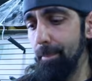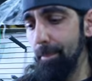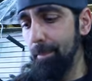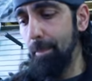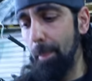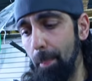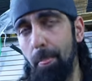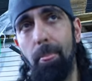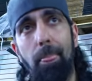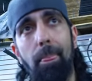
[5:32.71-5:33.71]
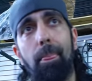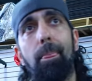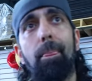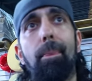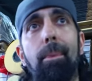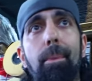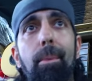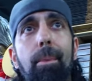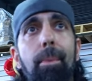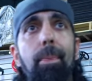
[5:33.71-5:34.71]
hose that like is
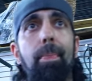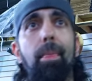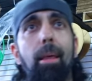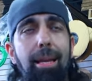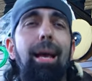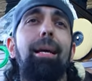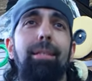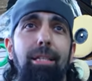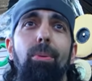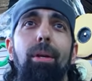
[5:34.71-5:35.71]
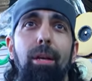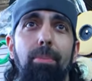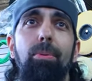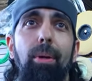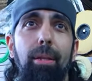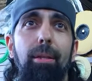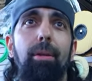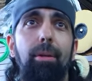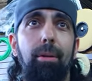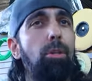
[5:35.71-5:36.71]
corrugated. Yes, that's what it comes with.
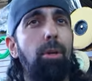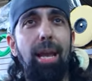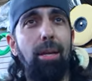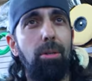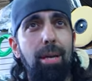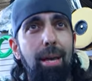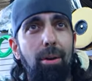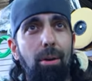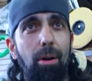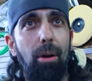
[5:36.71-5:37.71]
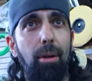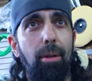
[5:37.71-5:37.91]
Yeah. So you can't use that at all.